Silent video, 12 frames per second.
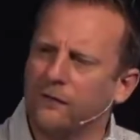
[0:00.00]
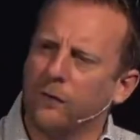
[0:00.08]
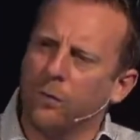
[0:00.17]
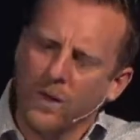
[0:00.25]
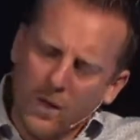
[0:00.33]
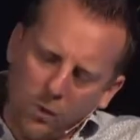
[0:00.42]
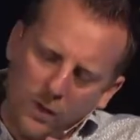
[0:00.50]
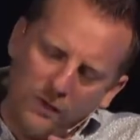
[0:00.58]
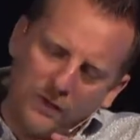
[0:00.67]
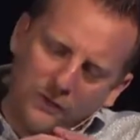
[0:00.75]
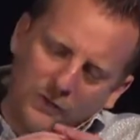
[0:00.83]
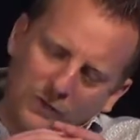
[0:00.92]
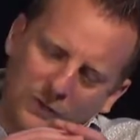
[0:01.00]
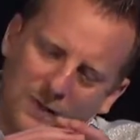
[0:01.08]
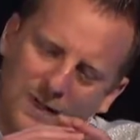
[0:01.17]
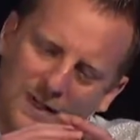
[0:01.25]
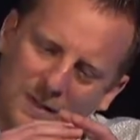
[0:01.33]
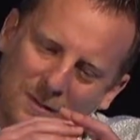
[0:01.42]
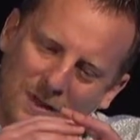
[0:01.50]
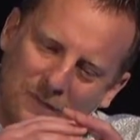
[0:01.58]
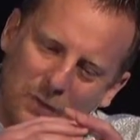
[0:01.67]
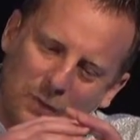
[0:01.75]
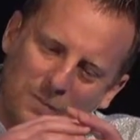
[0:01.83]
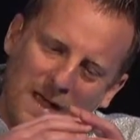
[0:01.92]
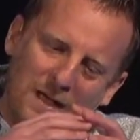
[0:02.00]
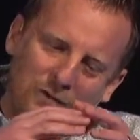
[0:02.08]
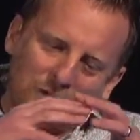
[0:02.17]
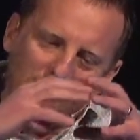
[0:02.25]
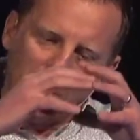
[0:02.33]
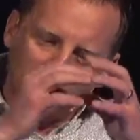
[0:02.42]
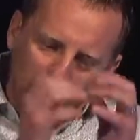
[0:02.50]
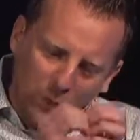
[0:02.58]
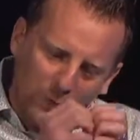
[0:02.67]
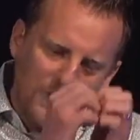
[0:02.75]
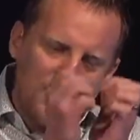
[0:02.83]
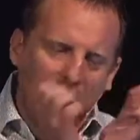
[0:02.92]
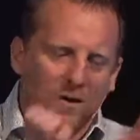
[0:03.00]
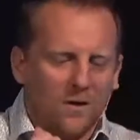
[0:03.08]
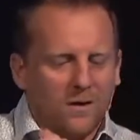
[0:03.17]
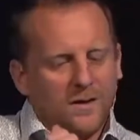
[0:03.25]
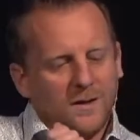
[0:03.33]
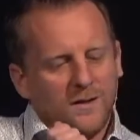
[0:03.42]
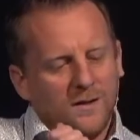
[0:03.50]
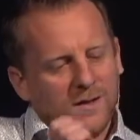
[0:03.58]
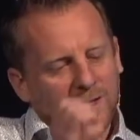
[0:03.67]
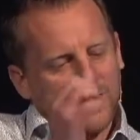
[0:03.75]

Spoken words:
So where there's this, if you imagine a brokenheartedness